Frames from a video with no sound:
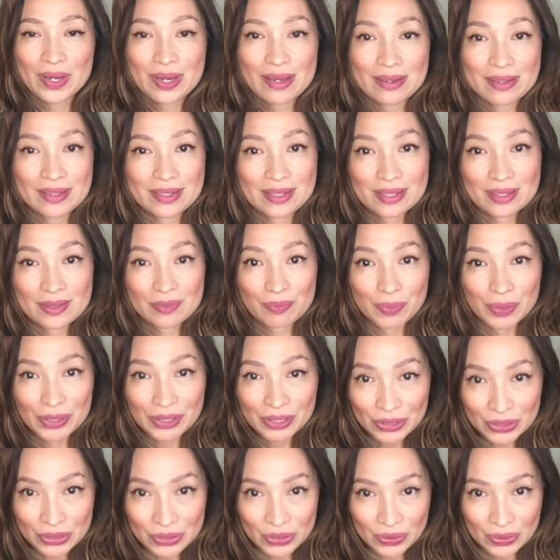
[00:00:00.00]
a
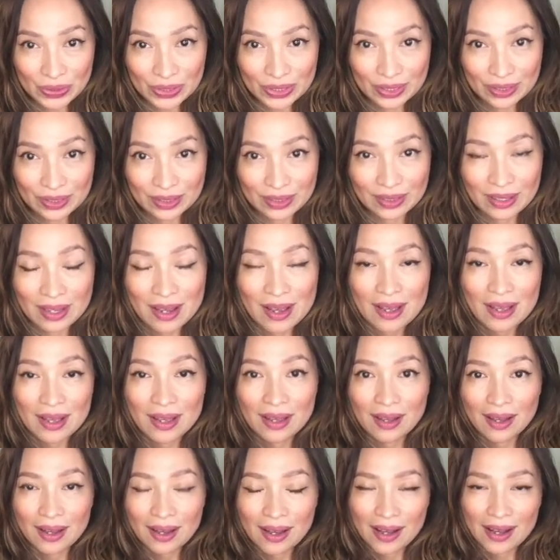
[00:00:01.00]
spiritual
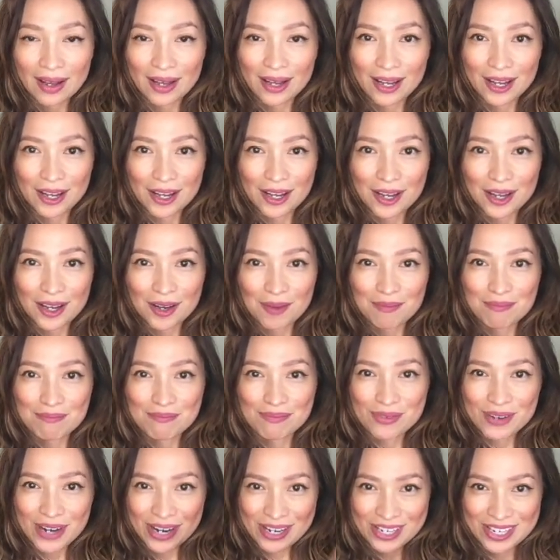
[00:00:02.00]

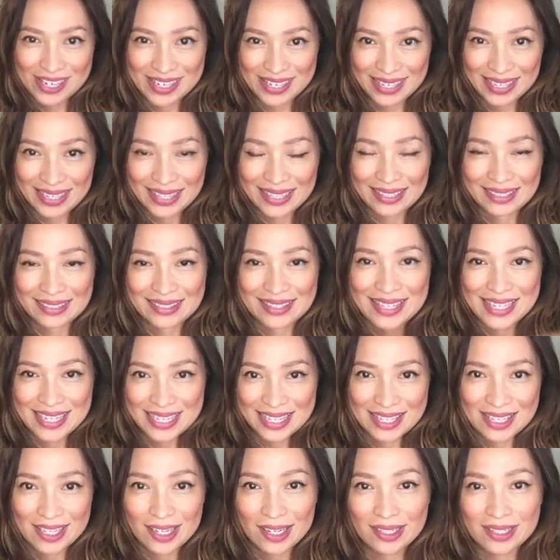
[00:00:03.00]
brushing
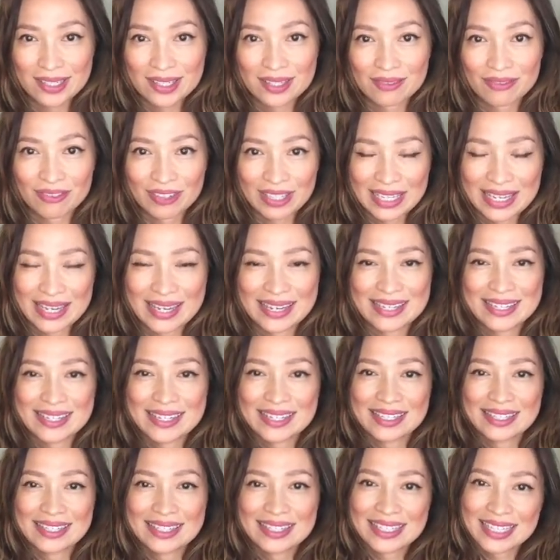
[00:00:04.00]

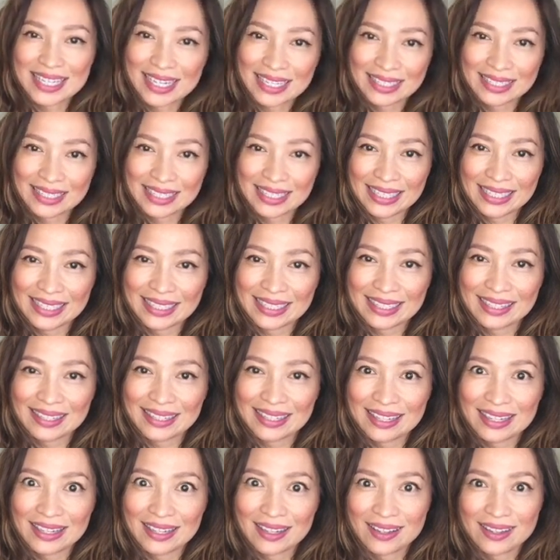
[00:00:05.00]
detoxification technique.
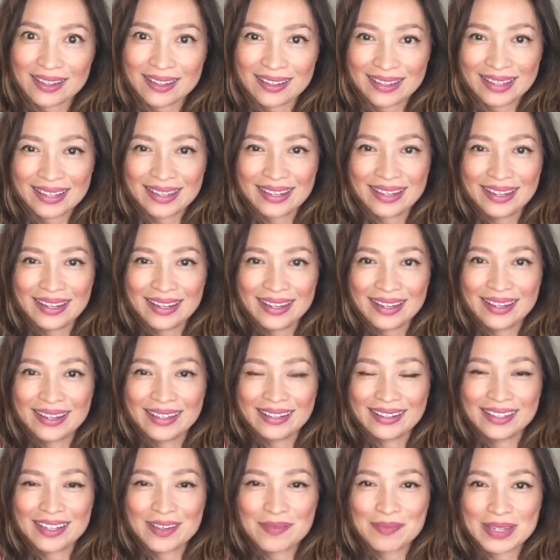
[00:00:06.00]

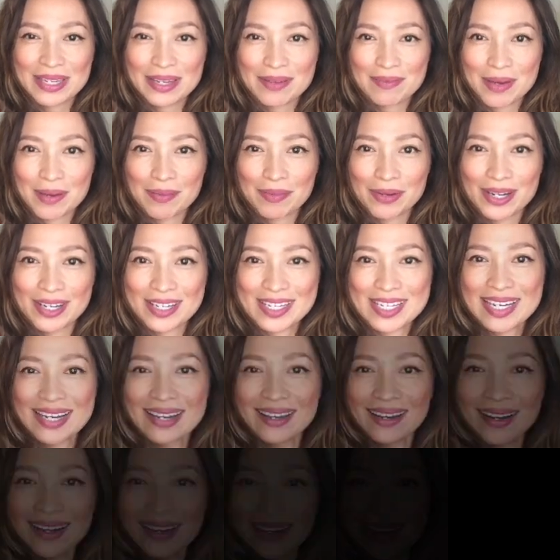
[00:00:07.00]
And let me get my brush.
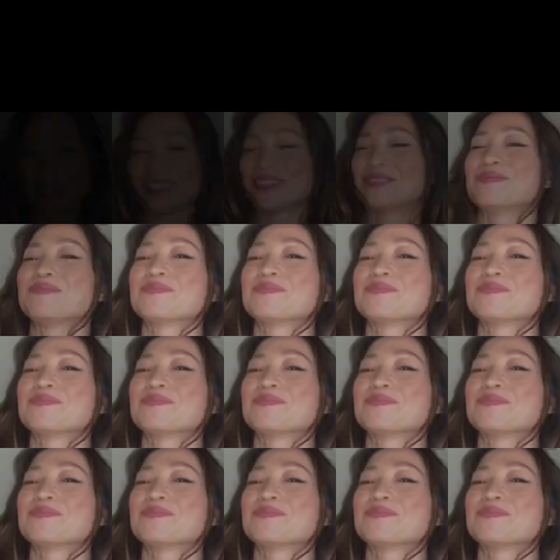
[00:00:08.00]
And I'm back.